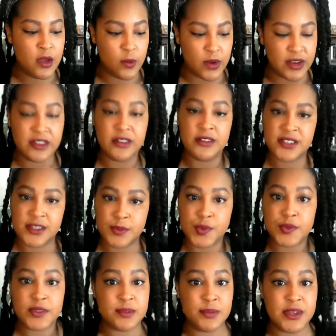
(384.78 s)
when you're
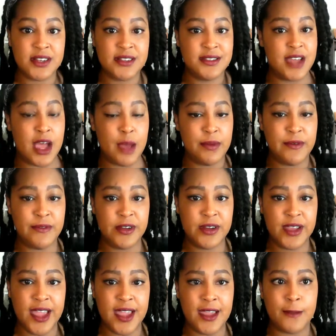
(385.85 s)
supposed to be on top of your
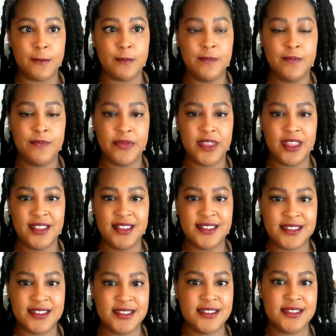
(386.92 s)
game. And
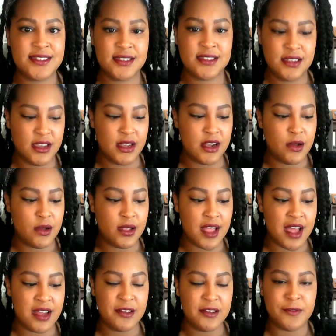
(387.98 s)
this is, a
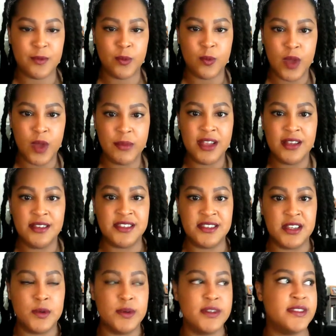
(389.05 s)
lot of women
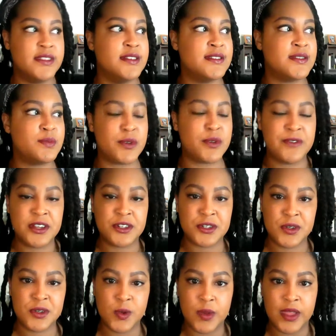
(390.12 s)
deal with this,
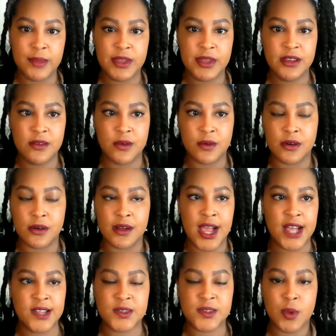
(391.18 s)
professional women or
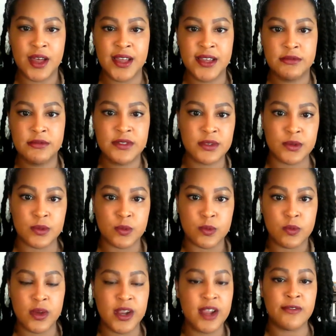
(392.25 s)
housewives or
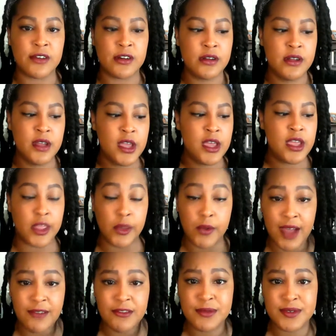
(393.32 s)
whatever.
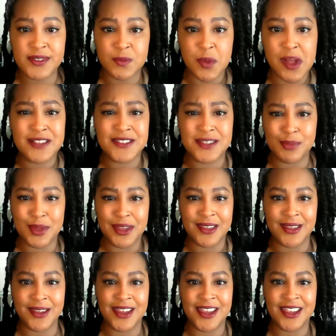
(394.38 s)
You have a
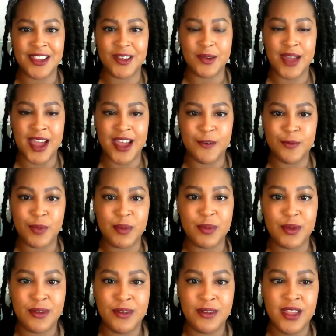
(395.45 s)
responsibility, you have
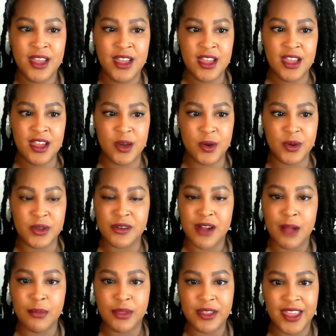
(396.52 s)
people who you're
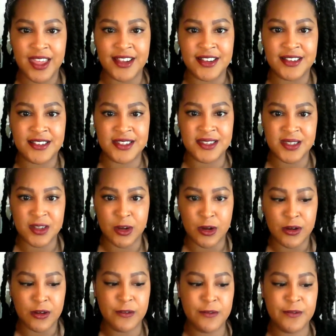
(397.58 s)
obligated to
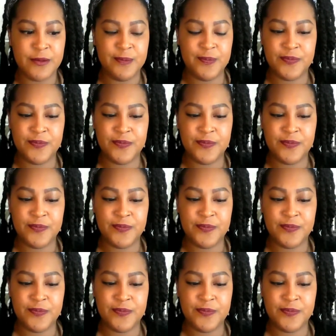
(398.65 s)
serve.